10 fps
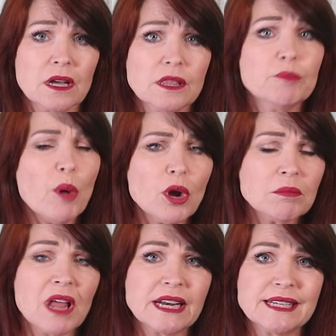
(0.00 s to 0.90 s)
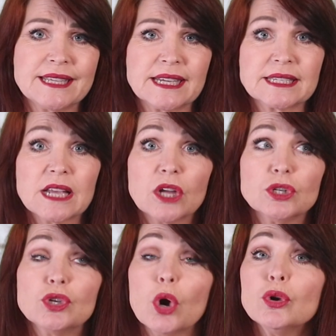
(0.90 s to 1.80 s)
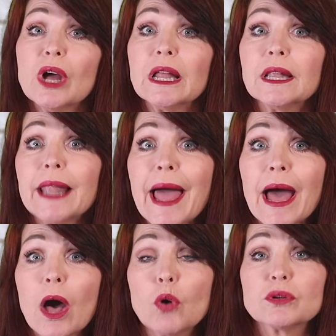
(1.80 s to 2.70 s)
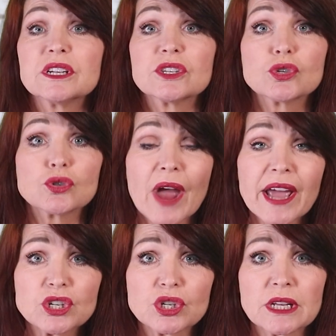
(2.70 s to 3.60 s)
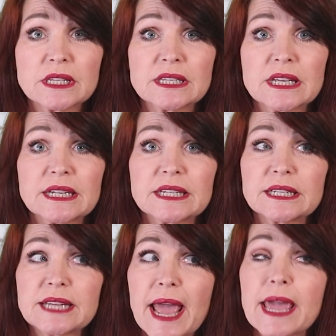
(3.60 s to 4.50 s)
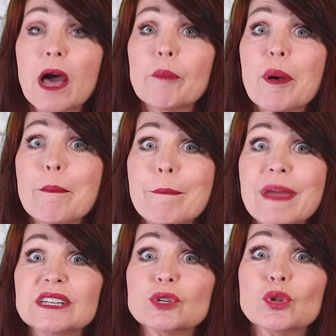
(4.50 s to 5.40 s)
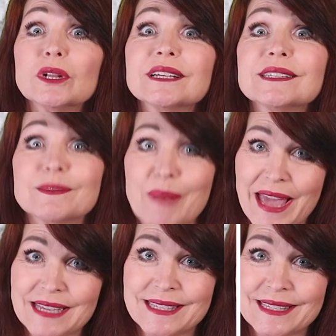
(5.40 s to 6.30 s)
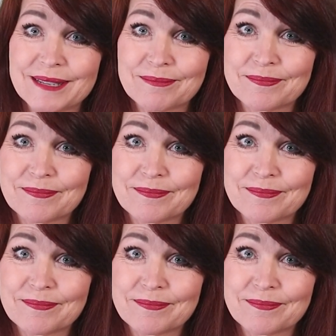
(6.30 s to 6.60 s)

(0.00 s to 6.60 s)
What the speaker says: The bottom line is this: don't allow distractions to take up mental space.